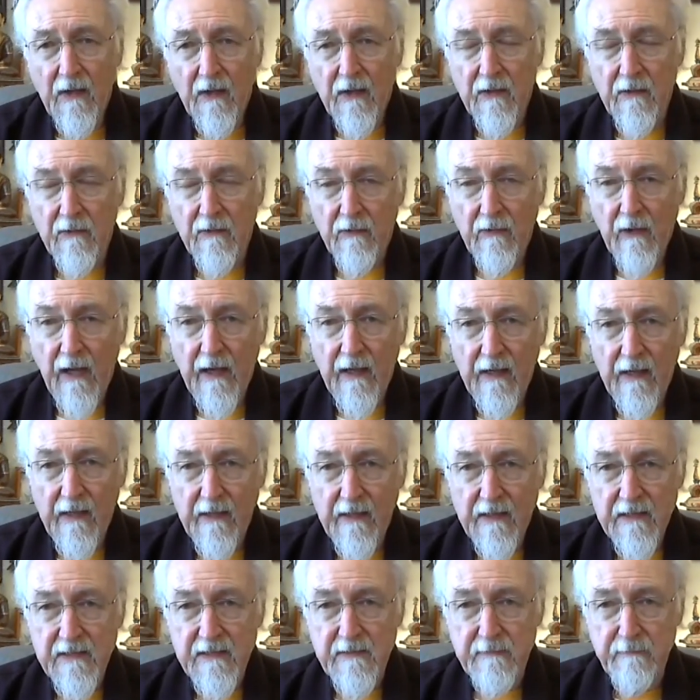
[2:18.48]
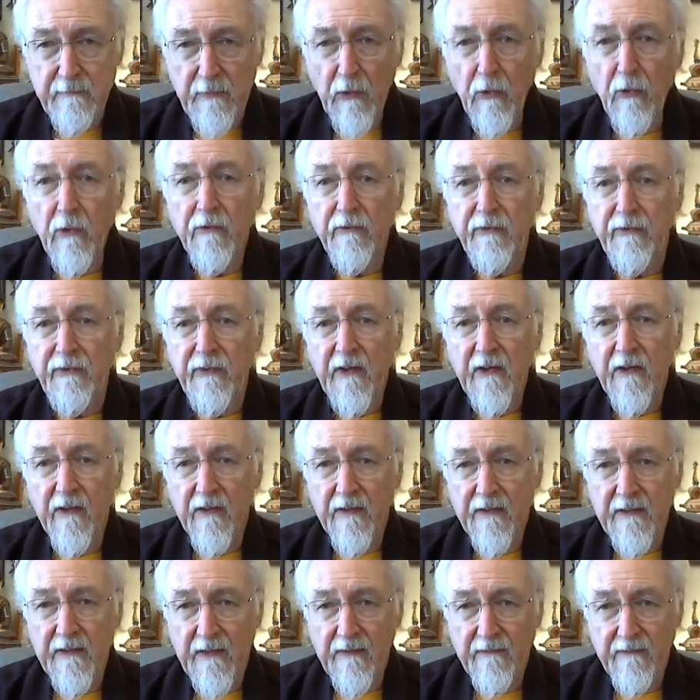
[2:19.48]
creating this Buddha
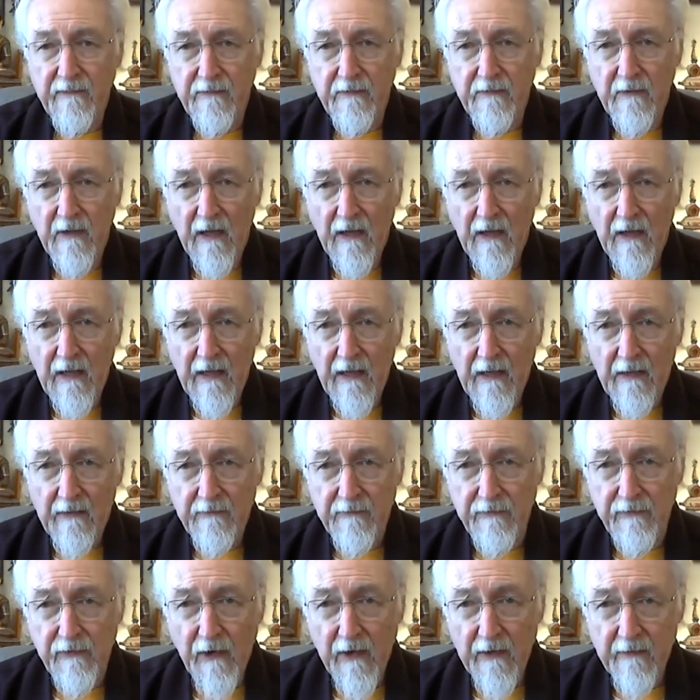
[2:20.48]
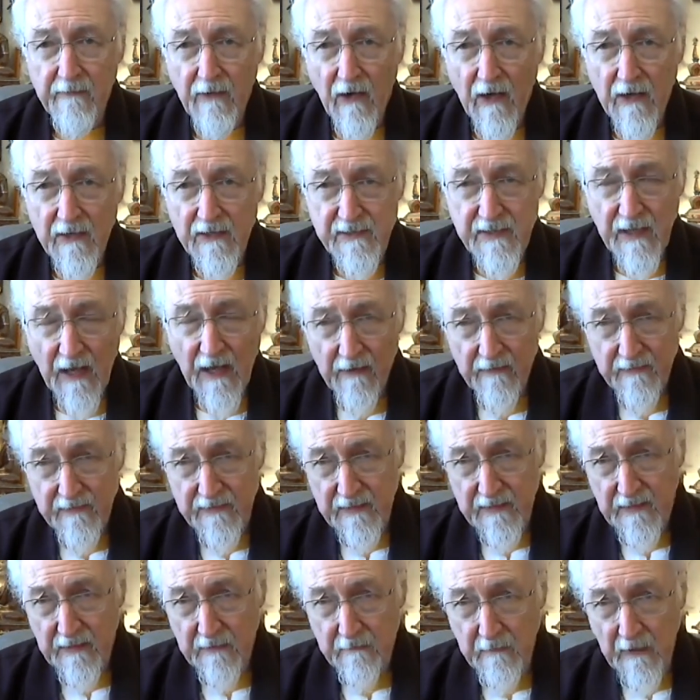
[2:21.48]
field in front of
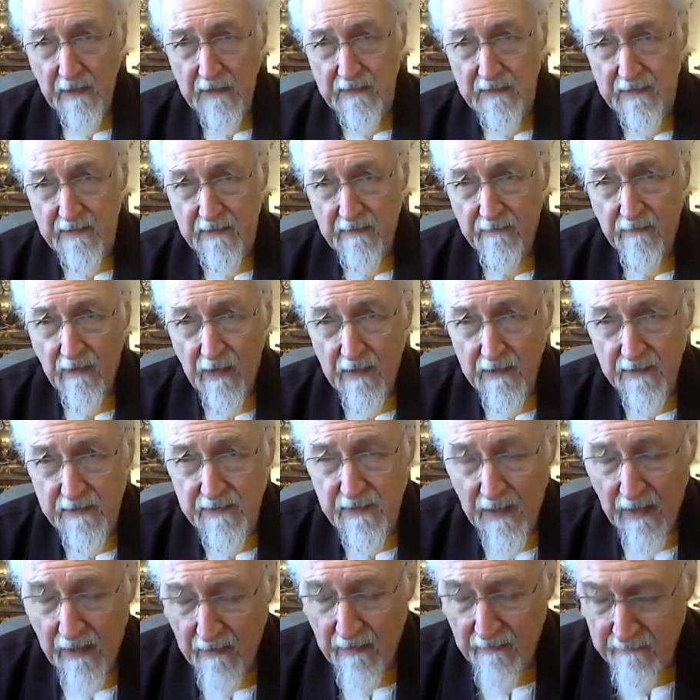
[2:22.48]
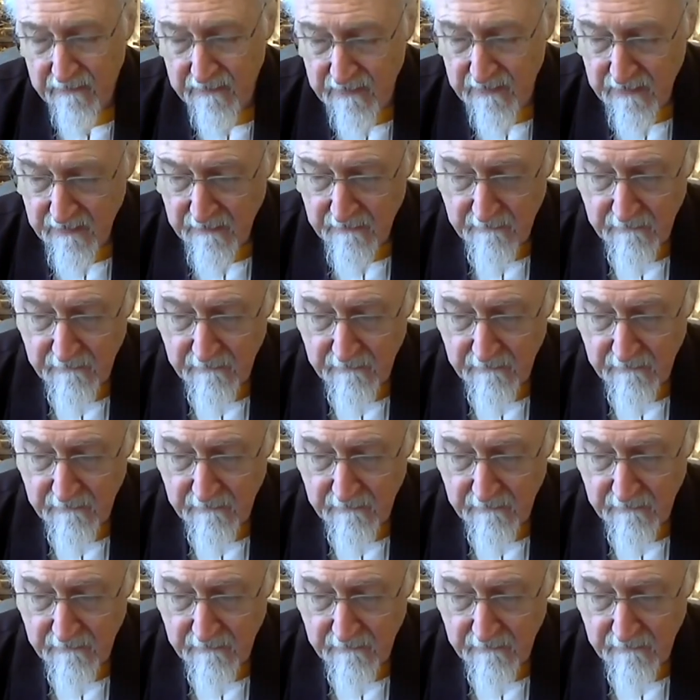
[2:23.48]
ourselves, in the midst of ourselves.